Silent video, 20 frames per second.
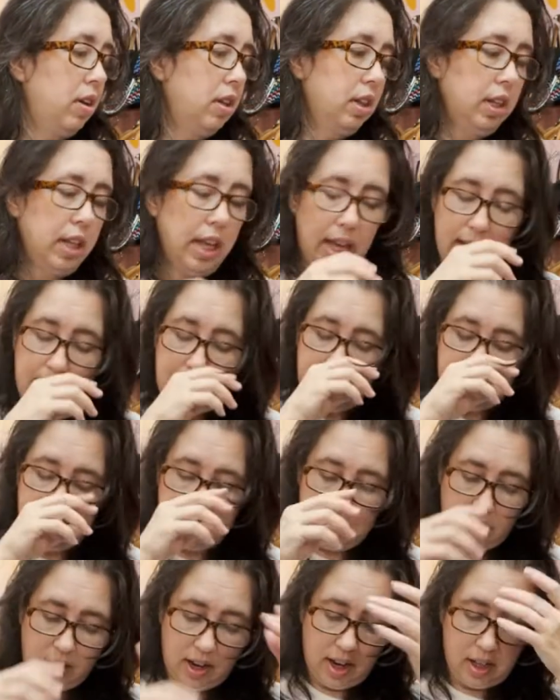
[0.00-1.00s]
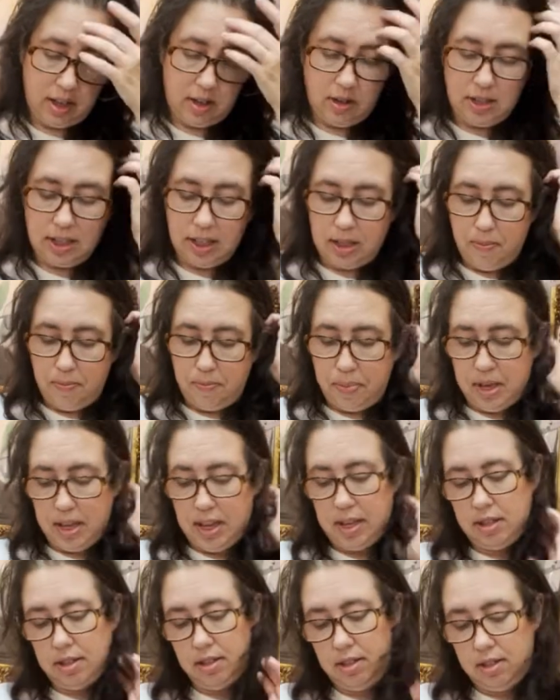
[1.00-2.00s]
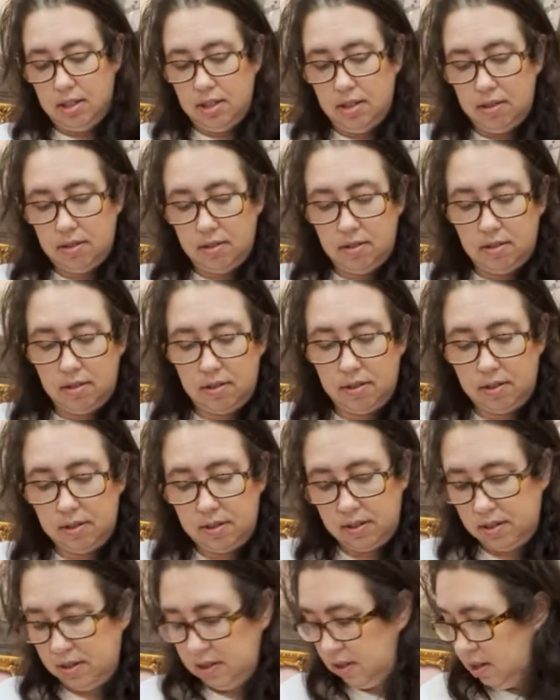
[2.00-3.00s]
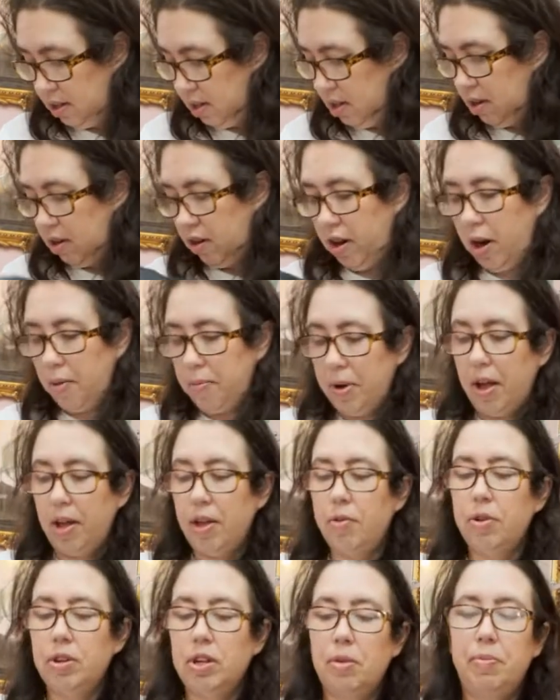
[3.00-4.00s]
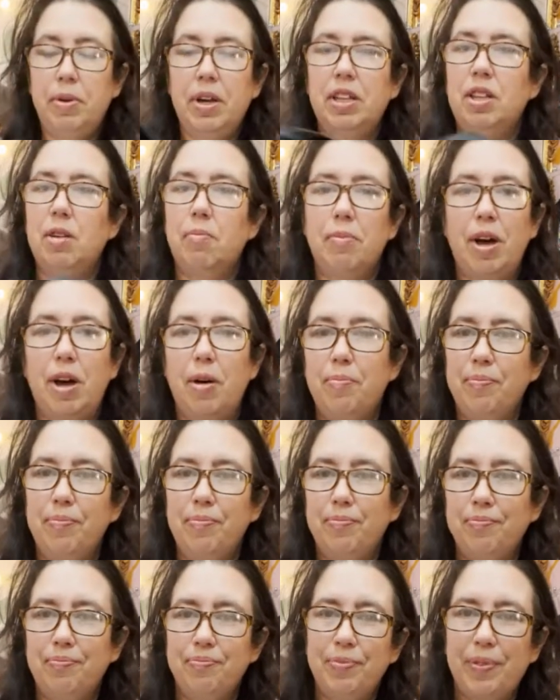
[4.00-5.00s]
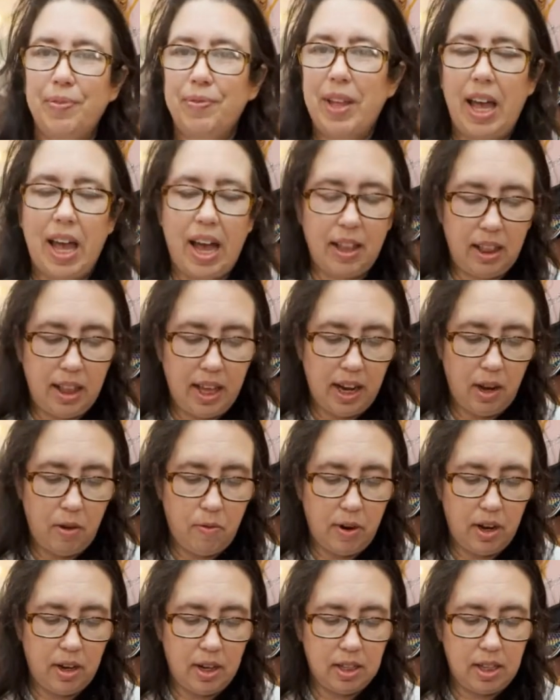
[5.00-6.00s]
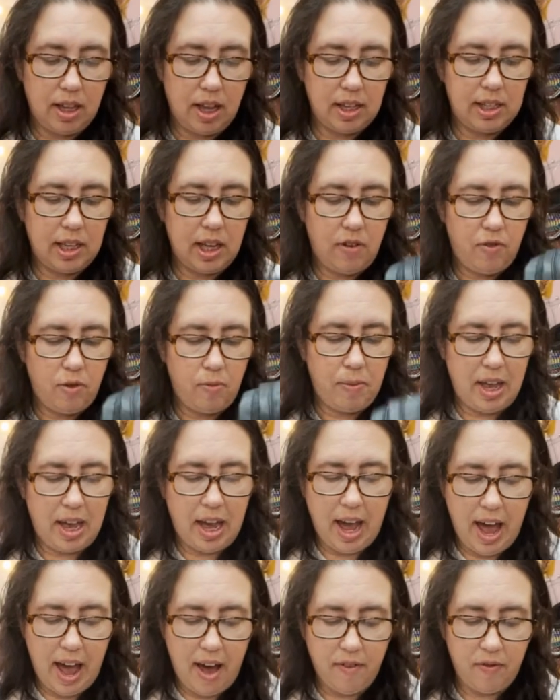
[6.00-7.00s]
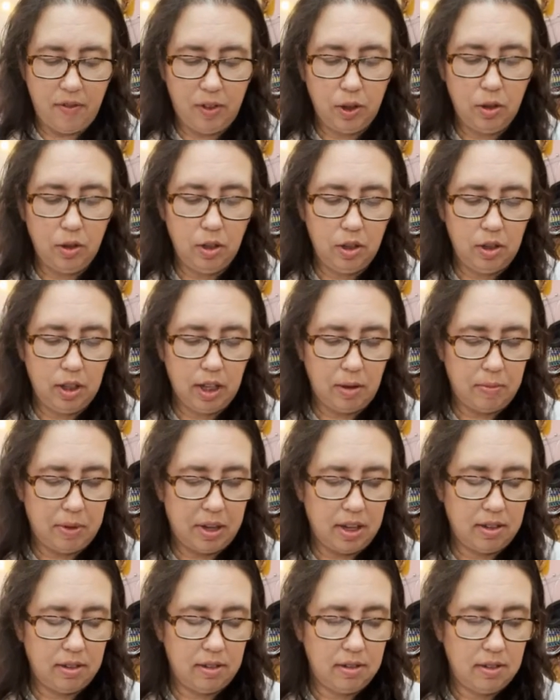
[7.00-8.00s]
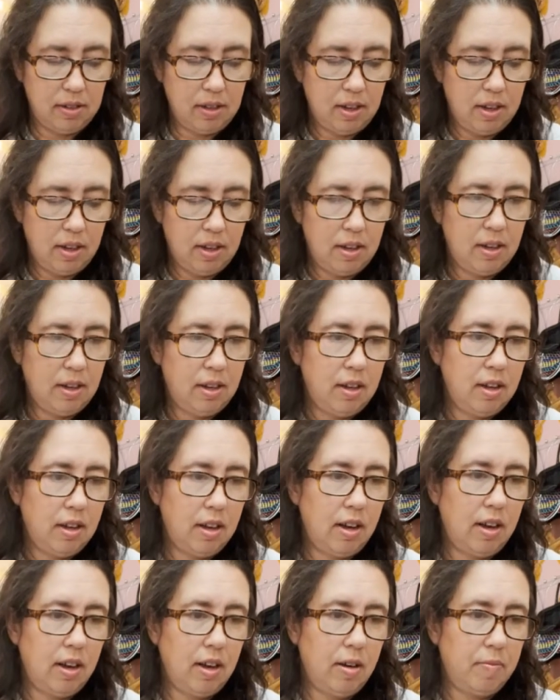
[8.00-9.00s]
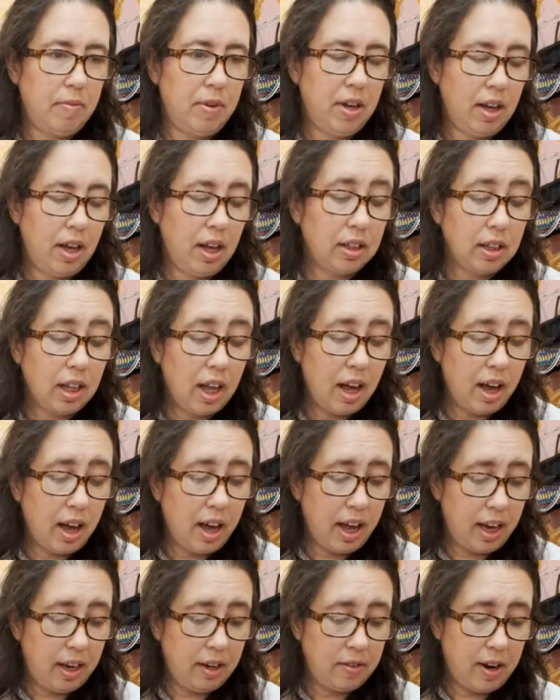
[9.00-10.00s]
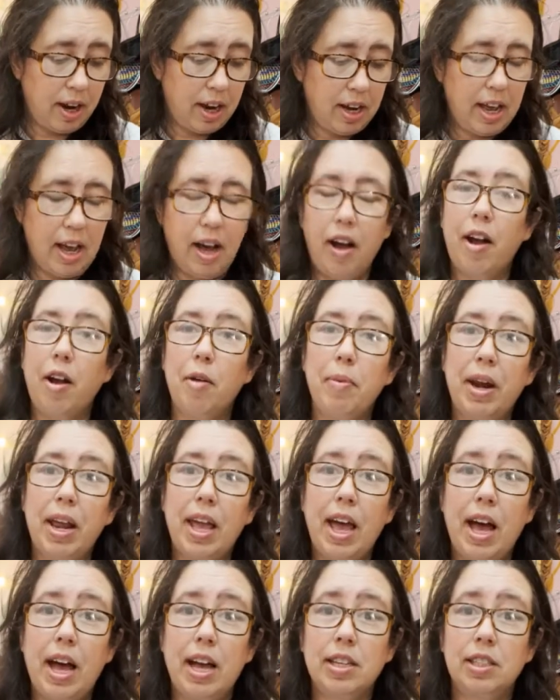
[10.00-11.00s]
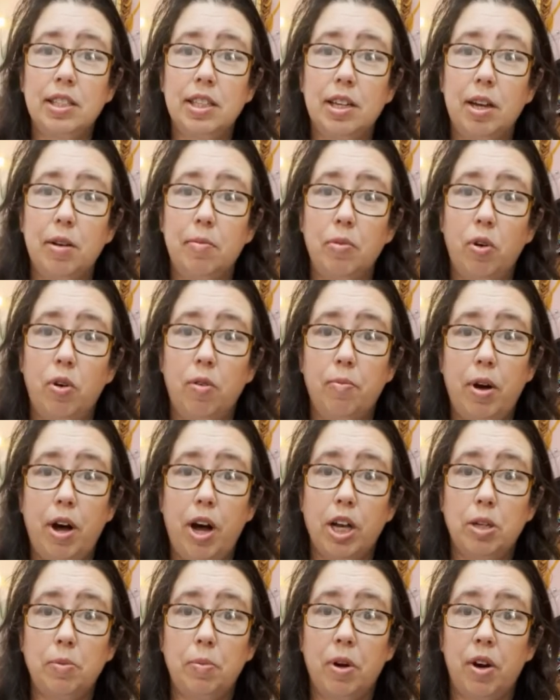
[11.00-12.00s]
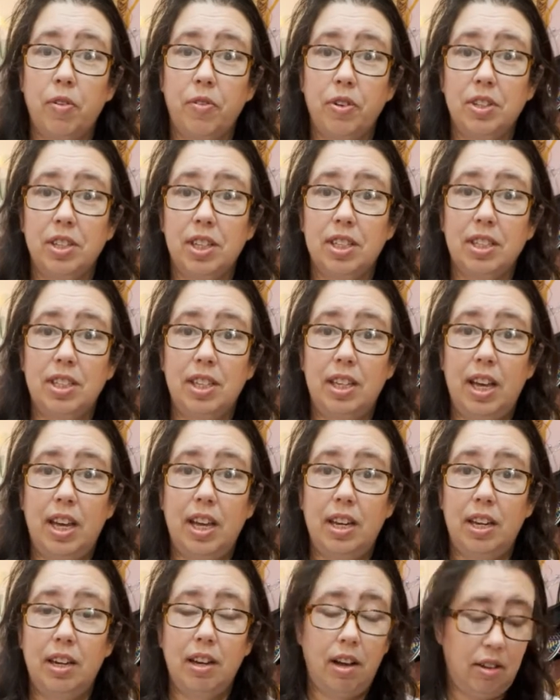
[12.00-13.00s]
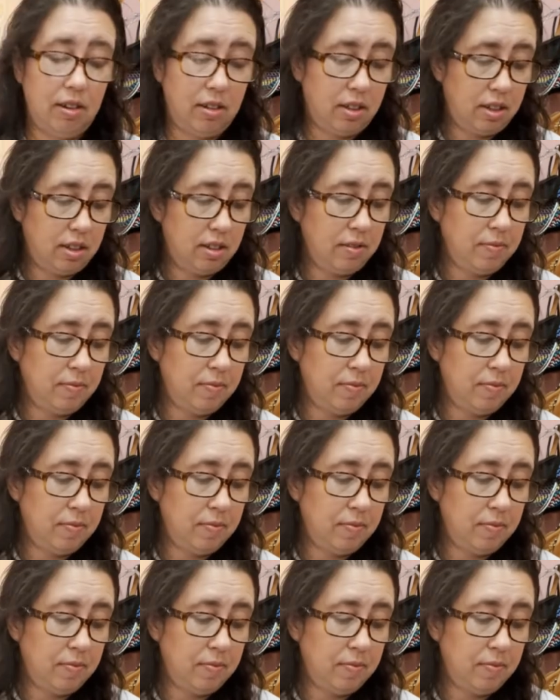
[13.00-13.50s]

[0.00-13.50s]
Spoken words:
leggings. So I got those at the bins, or I probably wouldn't have picked them up. Athletic wear does not sell for me. I have Lululemon, a line right now. Everybody has them on Poshmark for $60 to $80.